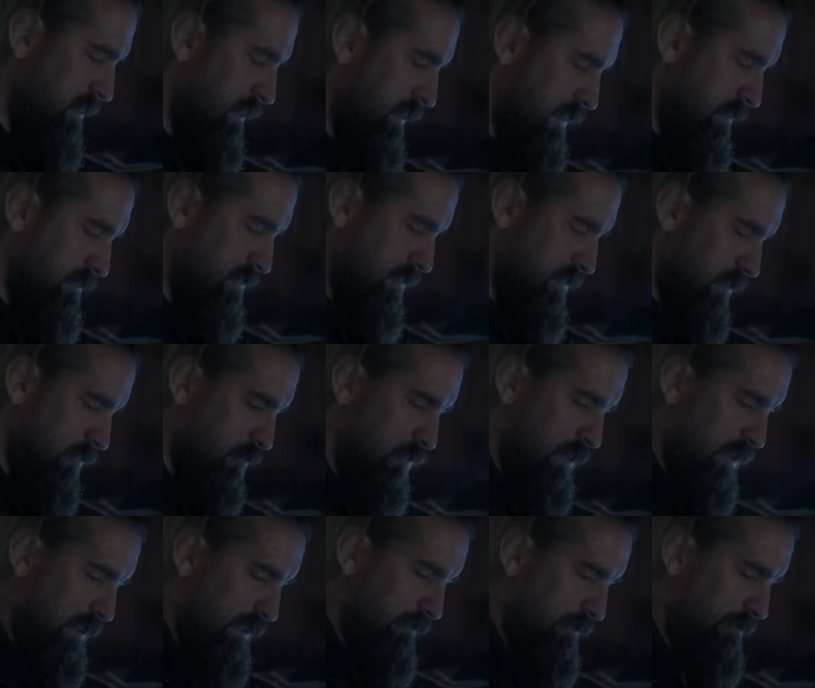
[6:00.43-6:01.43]
adamantly
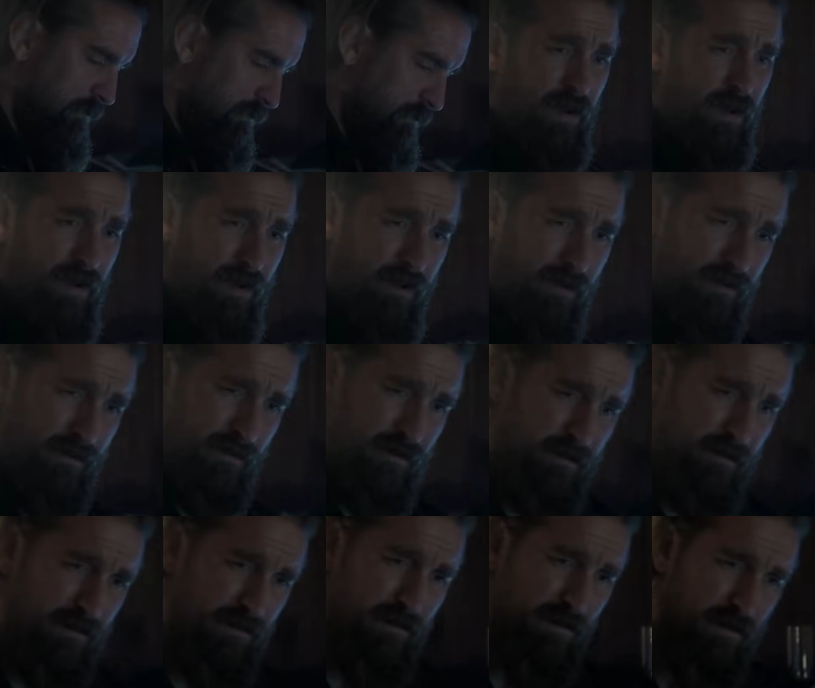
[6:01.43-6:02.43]
refuses,
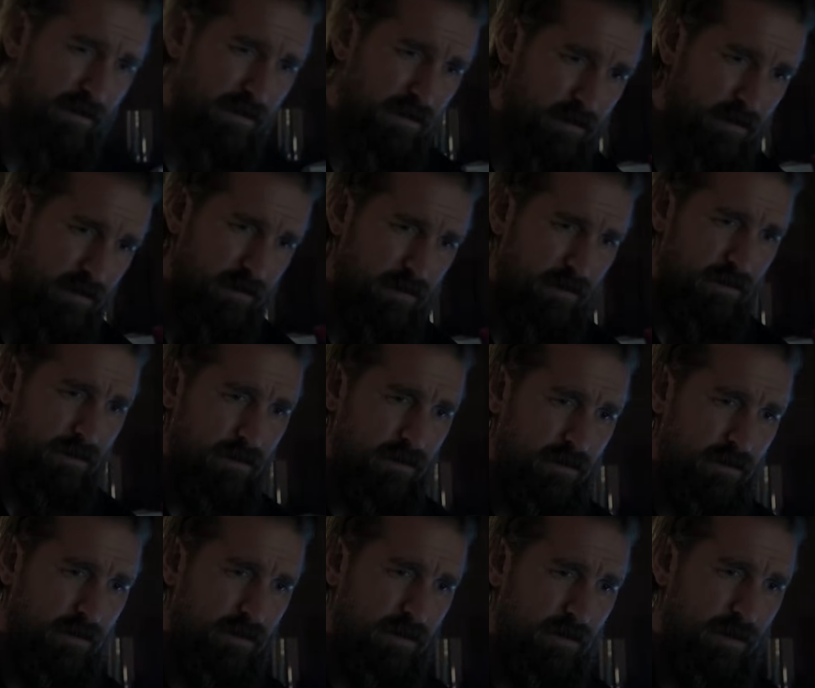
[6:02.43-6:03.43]
emphasizing that he is doing
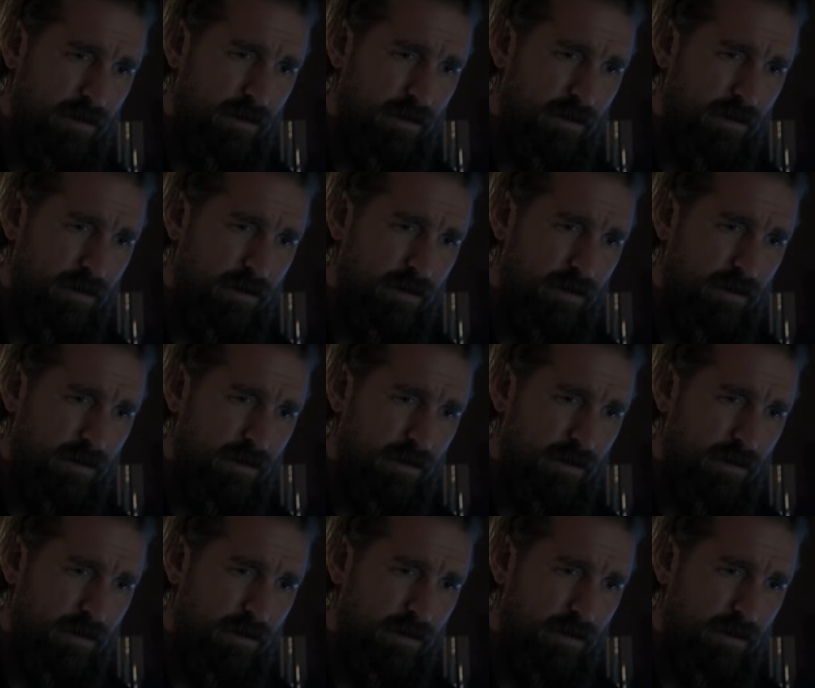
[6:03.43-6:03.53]
everything to